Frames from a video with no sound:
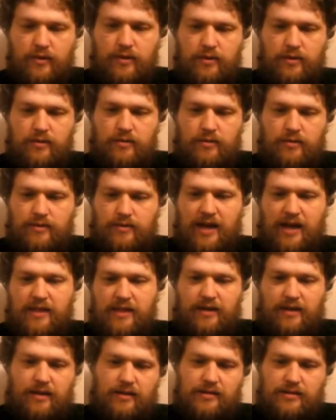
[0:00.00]

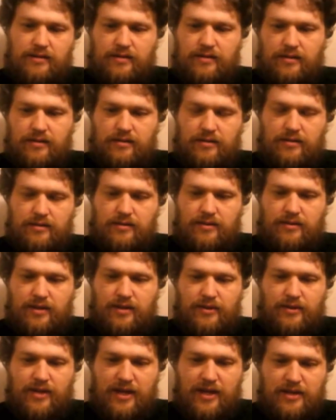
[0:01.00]
ethics that they
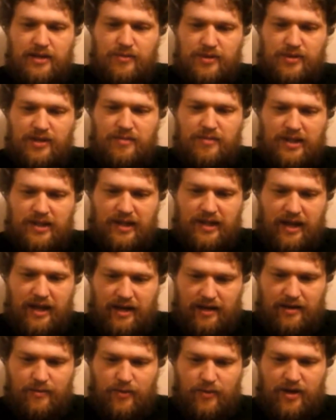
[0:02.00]
don't seem to get,
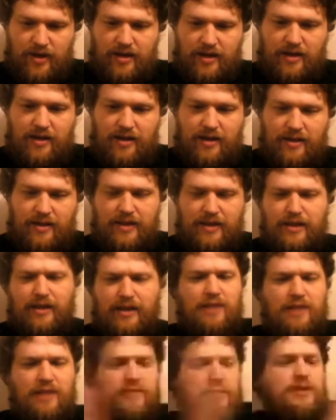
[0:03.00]
where they think if they can
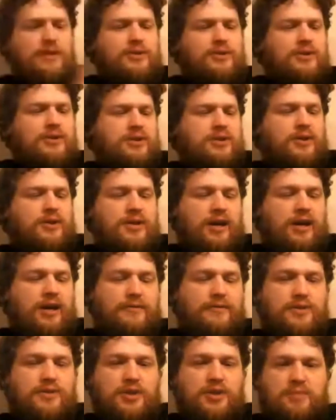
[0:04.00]
cut it off just
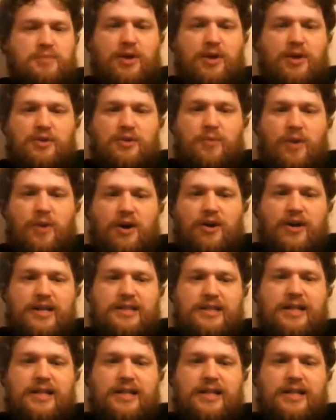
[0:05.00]
beyond what I did,